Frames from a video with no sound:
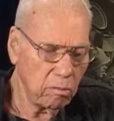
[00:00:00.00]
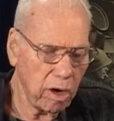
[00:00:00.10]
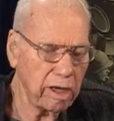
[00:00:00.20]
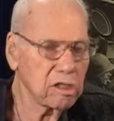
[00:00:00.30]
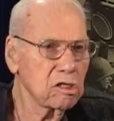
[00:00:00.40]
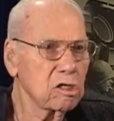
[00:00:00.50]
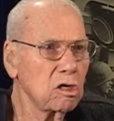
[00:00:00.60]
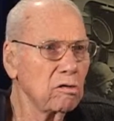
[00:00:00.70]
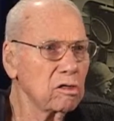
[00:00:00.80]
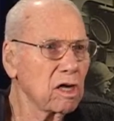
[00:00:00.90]
branch of
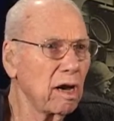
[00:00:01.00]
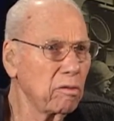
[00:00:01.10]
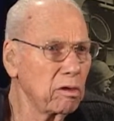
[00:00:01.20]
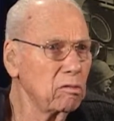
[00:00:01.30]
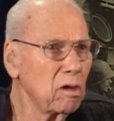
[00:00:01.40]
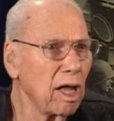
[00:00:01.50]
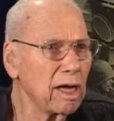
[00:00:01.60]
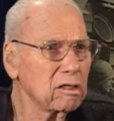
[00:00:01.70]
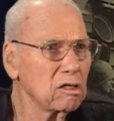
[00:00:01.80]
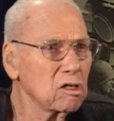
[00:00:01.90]
service I would
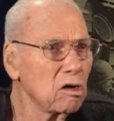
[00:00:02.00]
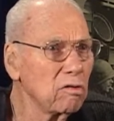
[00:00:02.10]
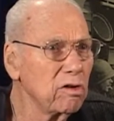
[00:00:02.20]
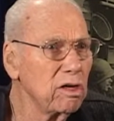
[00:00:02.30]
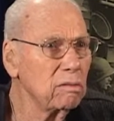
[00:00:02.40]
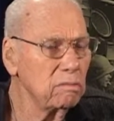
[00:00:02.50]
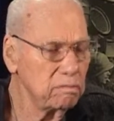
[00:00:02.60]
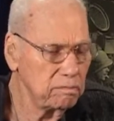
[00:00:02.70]
like to serve in.